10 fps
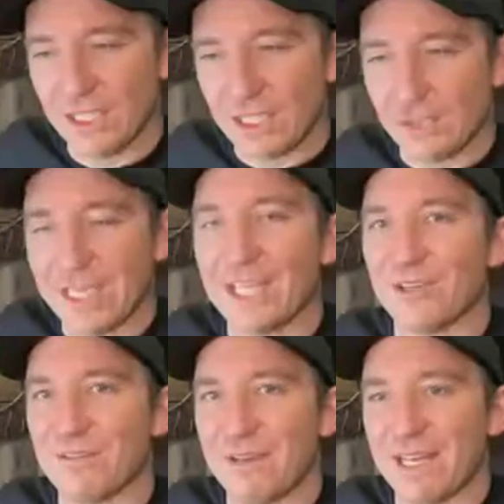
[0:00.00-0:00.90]
Joey K,
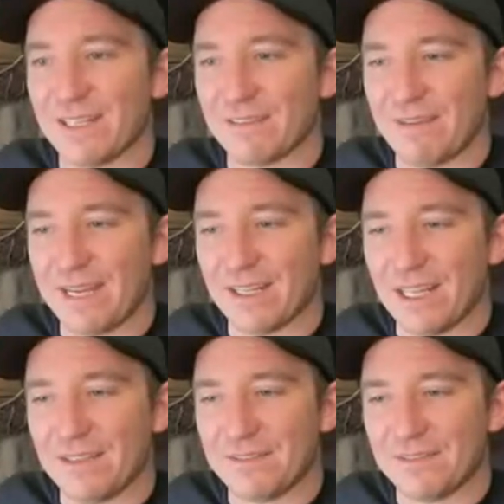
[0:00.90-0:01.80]
you're in a van, like a van
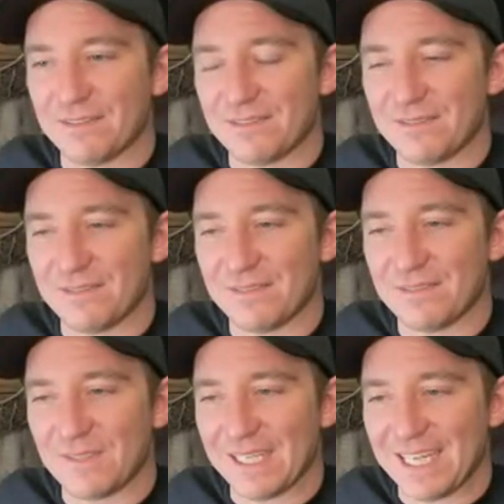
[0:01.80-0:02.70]
life
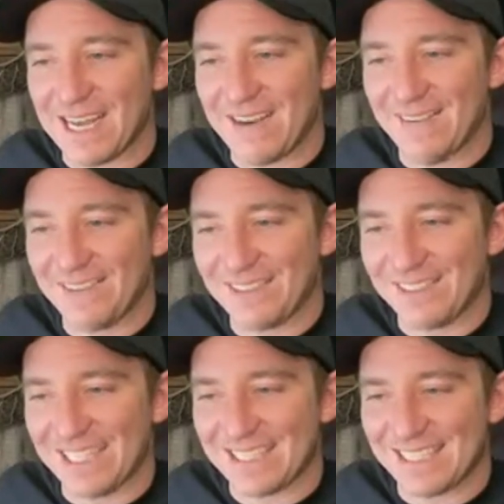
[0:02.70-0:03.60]
right now?
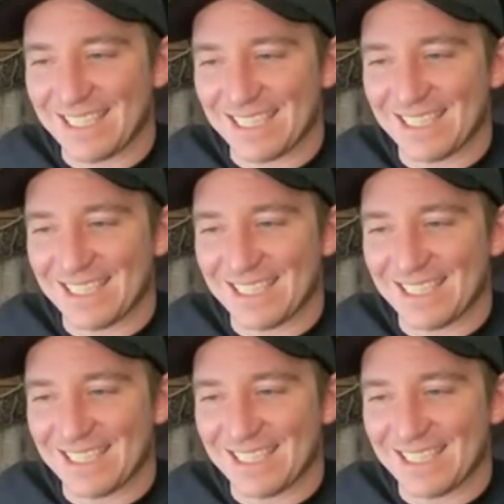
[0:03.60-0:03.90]
That's sick.